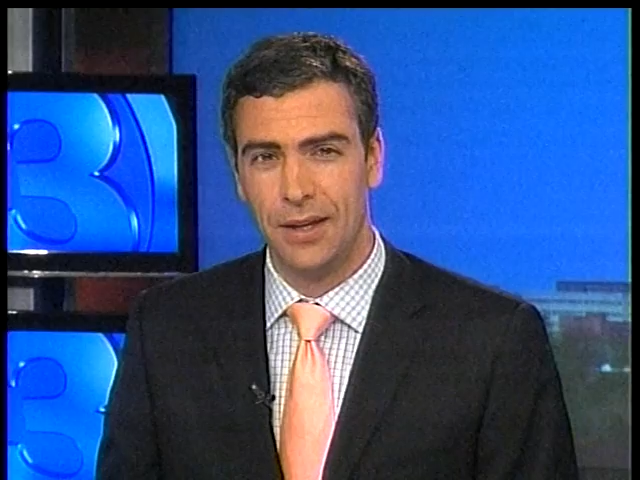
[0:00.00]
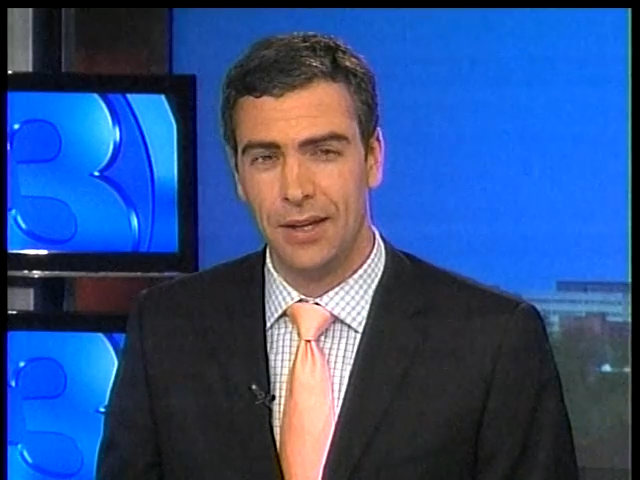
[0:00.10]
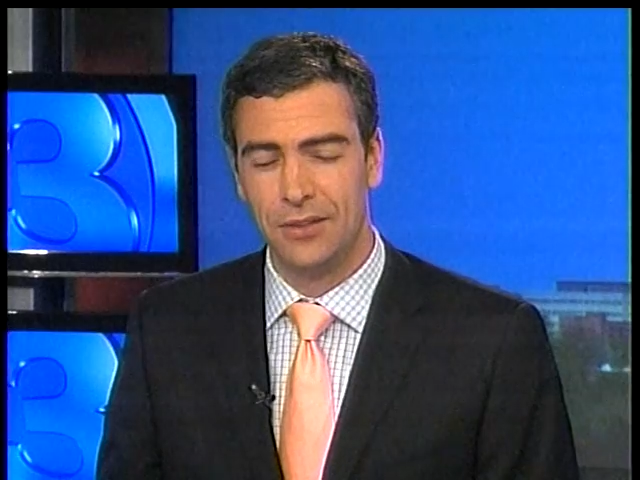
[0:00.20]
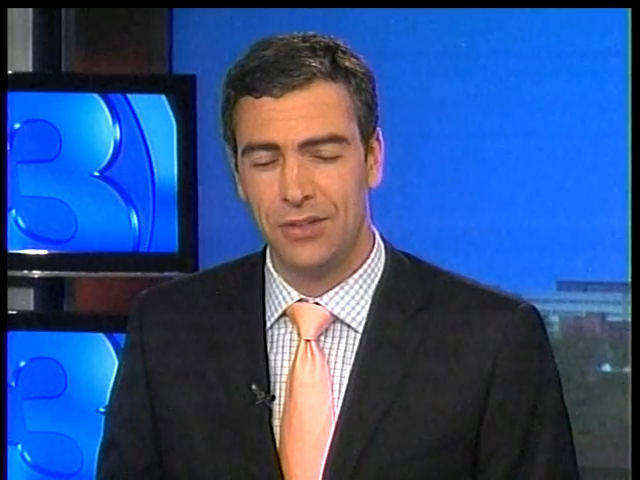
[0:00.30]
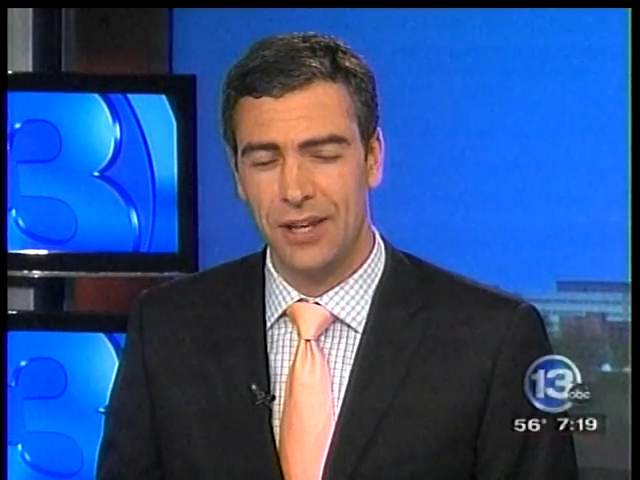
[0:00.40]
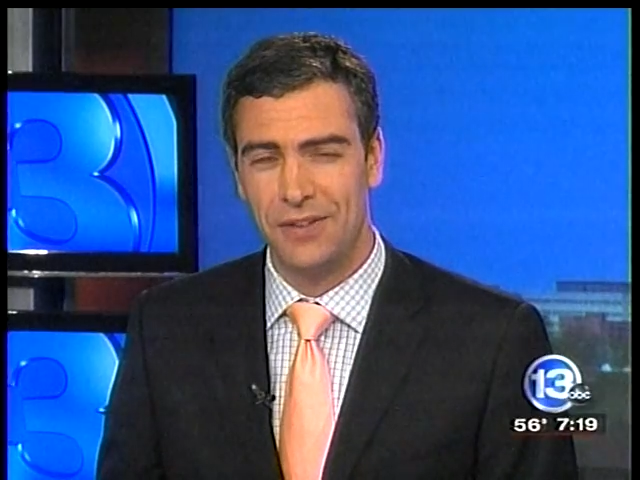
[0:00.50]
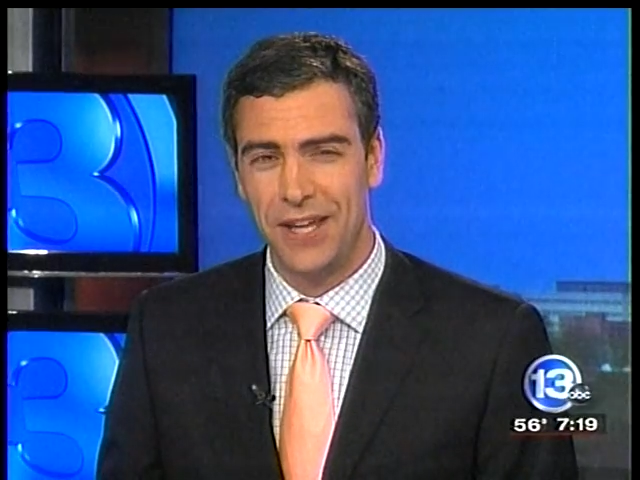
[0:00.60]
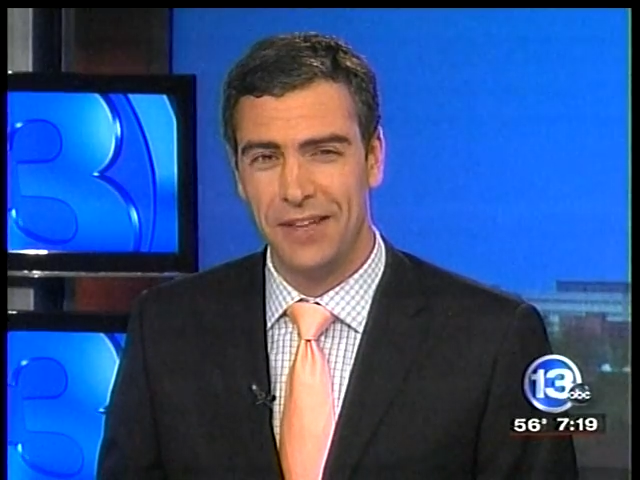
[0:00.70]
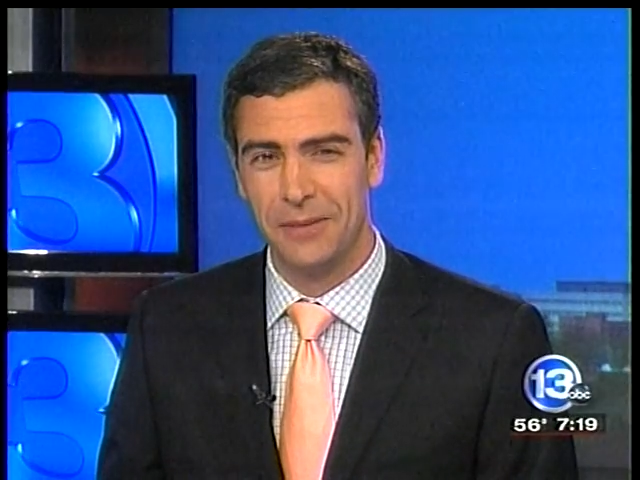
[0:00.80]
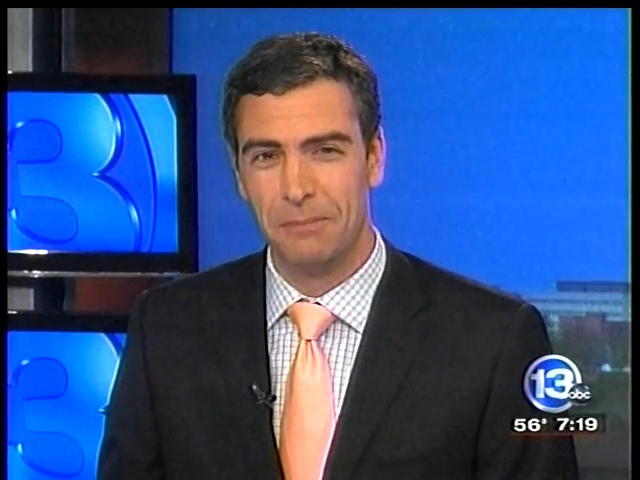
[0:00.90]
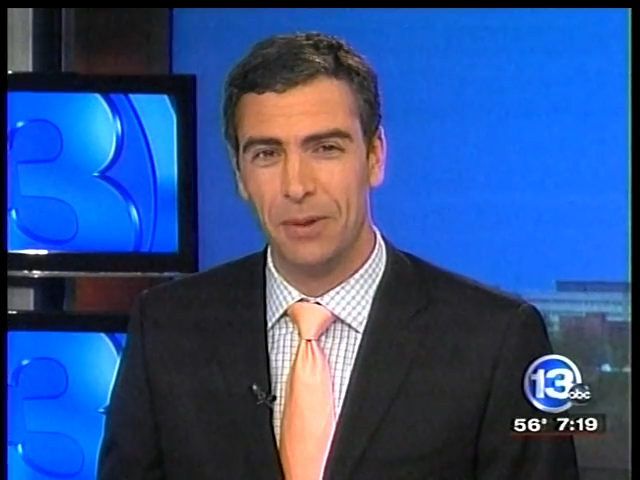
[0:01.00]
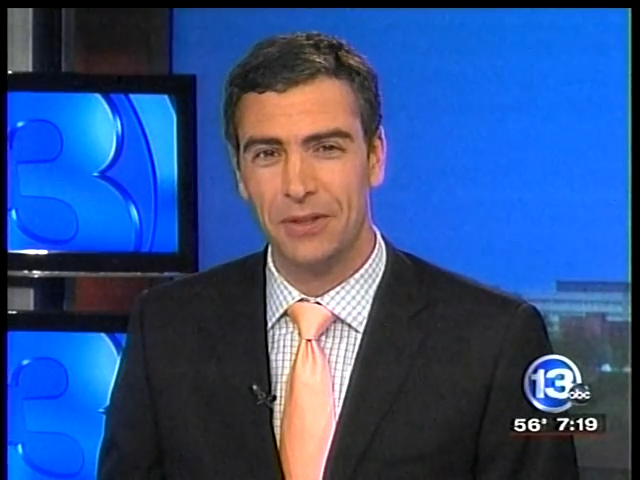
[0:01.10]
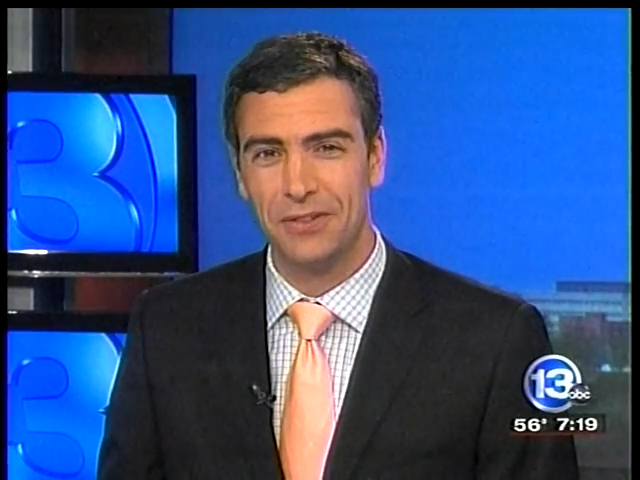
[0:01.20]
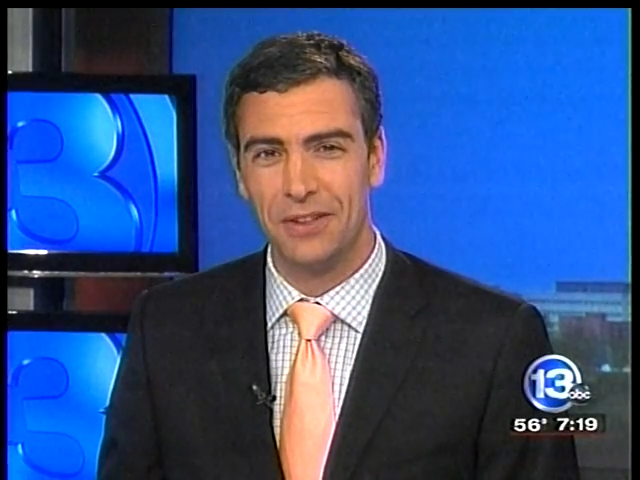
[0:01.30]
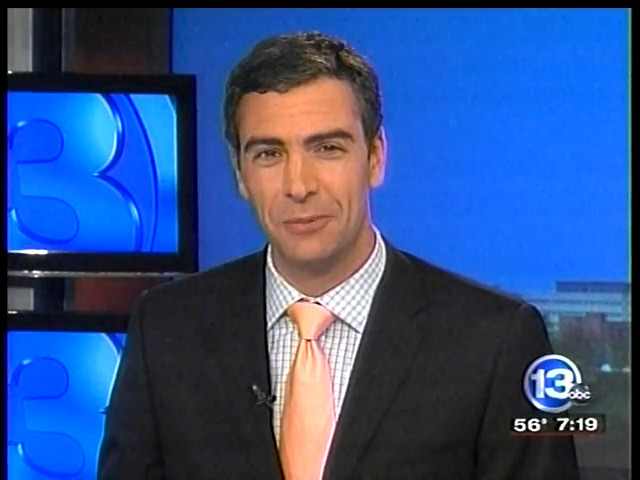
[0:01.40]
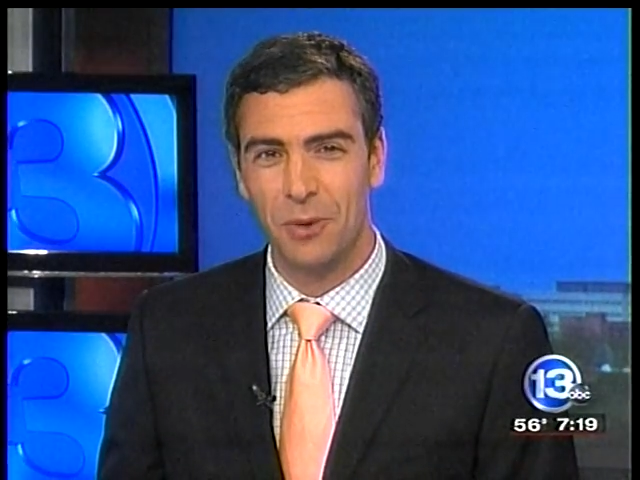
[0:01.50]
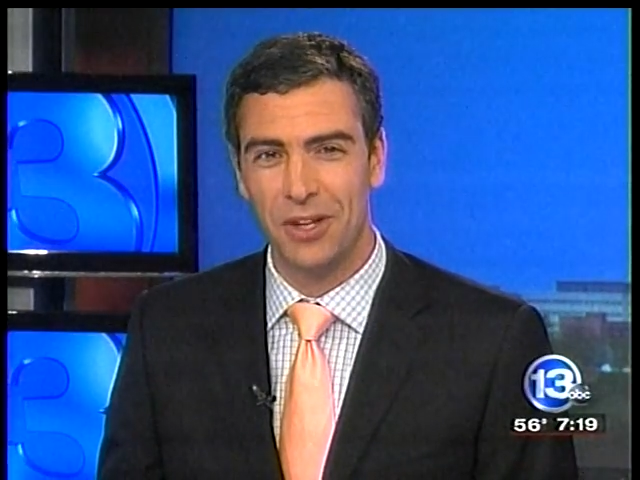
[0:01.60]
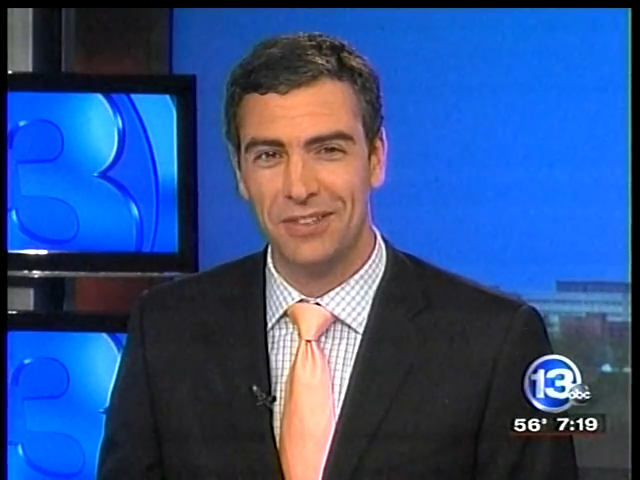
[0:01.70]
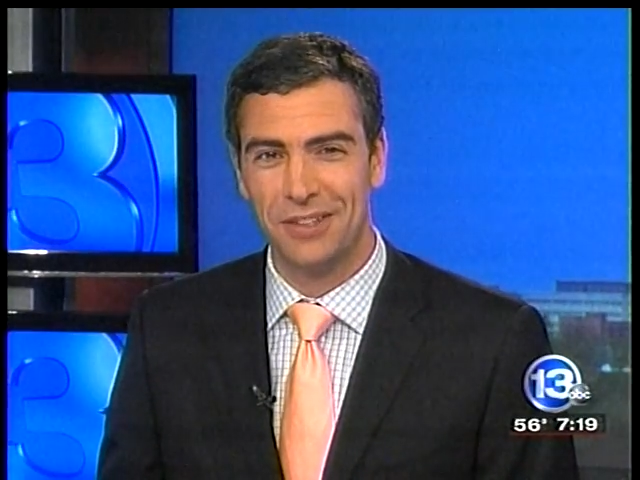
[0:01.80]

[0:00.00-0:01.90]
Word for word: Instead of hitting the books this morning,